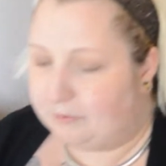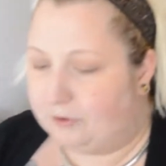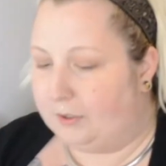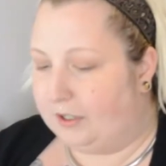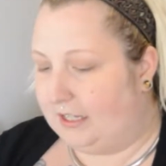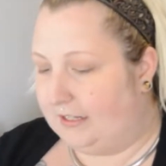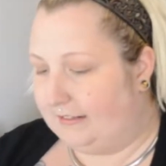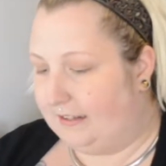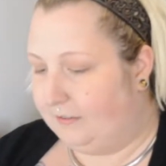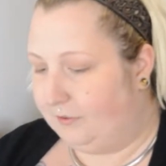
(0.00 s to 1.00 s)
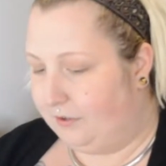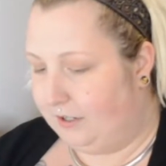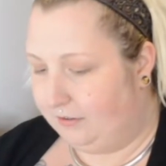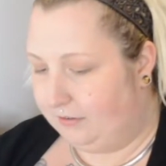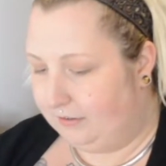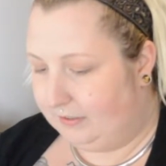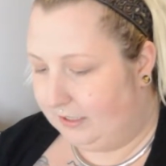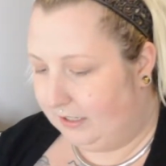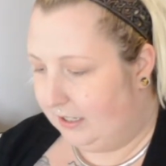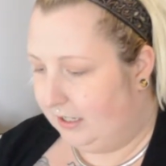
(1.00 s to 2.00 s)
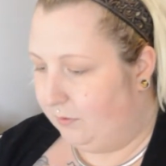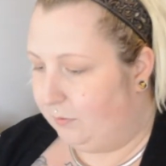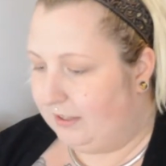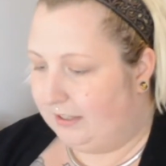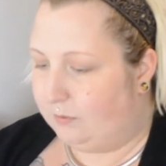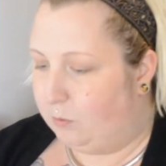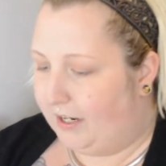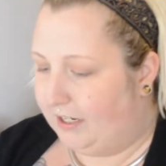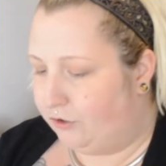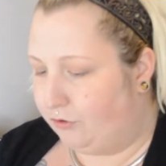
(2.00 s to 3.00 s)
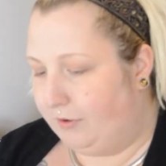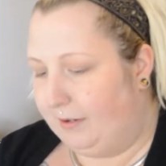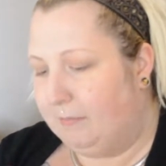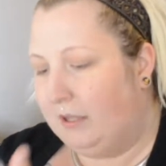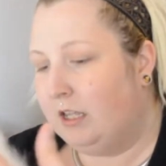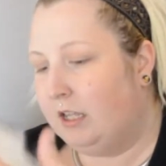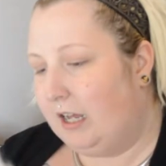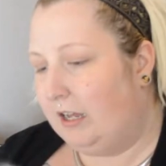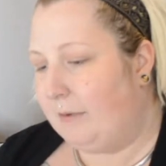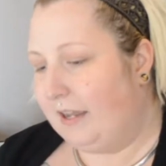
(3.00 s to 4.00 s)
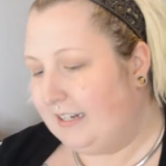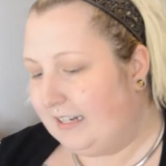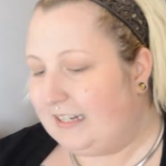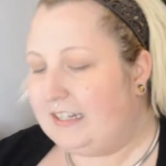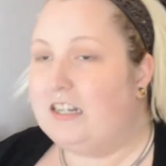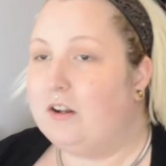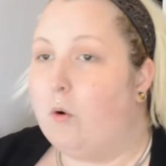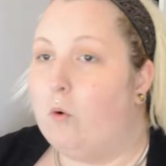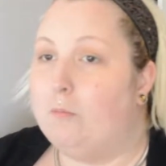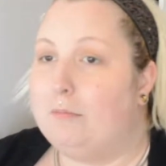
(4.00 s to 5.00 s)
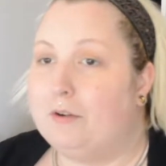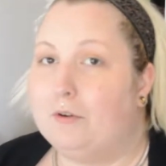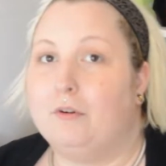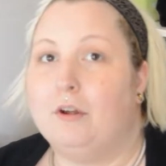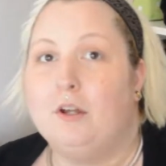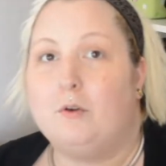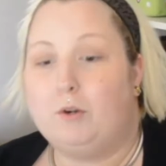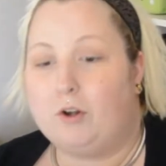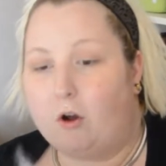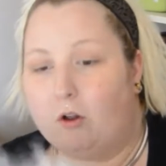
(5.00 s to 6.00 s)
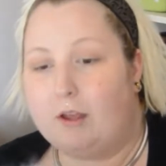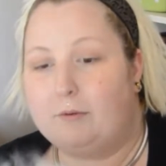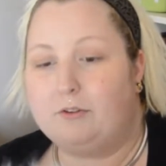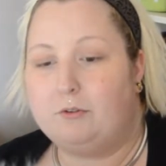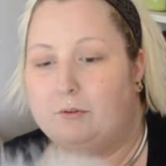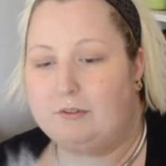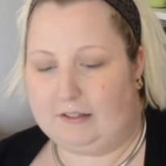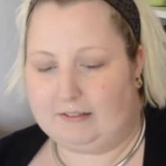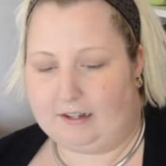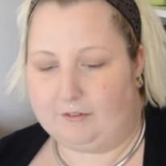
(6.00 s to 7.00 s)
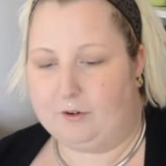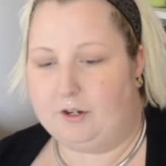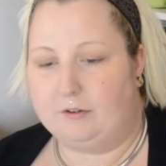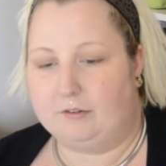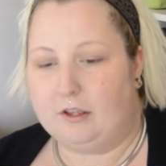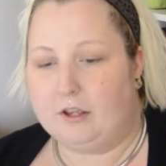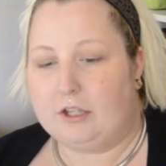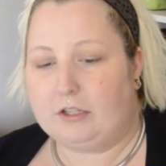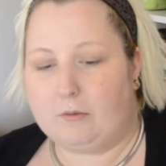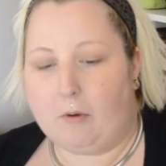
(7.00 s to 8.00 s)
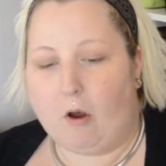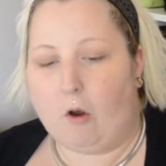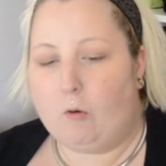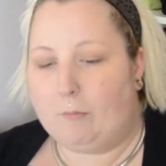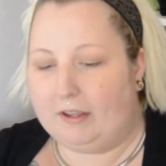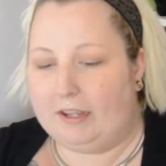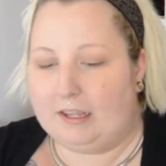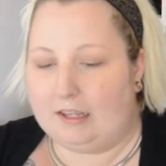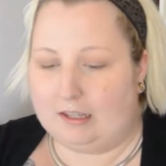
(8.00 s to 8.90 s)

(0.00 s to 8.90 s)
doing the inside of her ears with this white trim. I didn't need a whole meter when all I was doing was the inside of her ears. So I'm hoping,